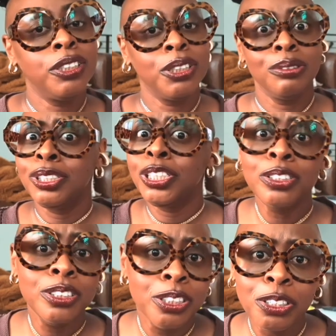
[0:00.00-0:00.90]
to
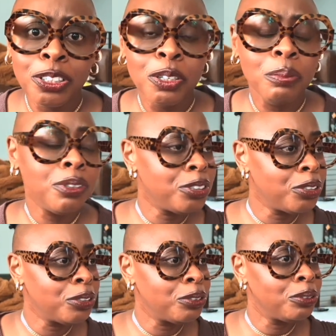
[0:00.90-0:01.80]
YouTube,
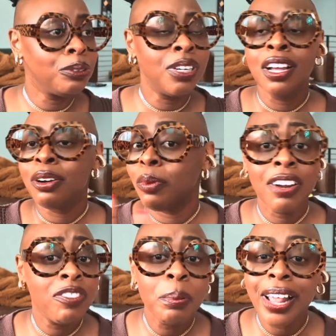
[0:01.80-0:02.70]
to
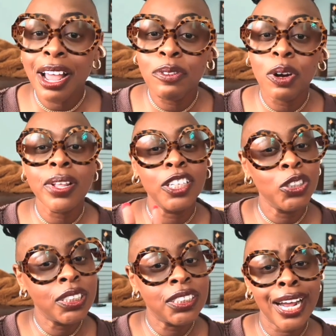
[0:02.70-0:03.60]
whatever platform that you
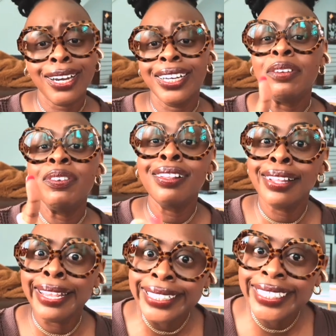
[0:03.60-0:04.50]
desire, even
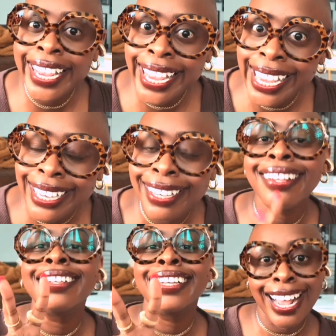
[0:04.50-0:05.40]
LinkedIn,
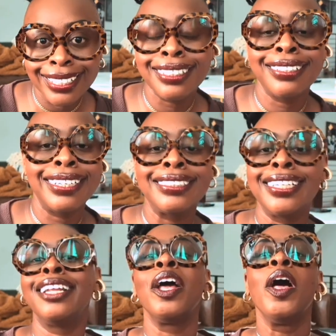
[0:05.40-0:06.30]
yes,
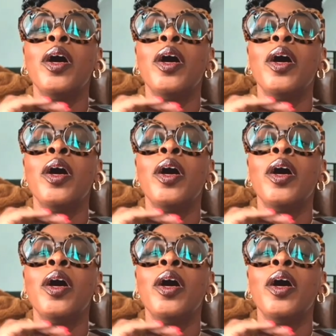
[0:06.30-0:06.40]
LinkedIn.